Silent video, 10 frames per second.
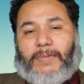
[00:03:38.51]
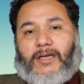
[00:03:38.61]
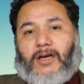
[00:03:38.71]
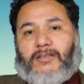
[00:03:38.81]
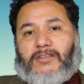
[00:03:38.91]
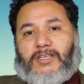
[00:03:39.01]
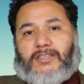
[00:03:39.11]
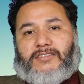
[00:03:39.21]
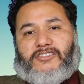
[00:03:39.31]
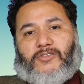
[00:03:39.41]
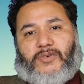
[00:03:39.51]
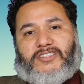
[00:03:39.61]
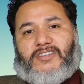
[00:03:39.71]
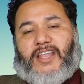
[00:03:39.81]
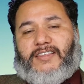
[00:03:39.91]
because its
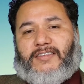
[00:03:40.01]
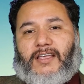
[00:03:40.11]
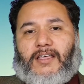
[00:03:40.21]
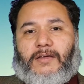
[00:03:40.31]
richness,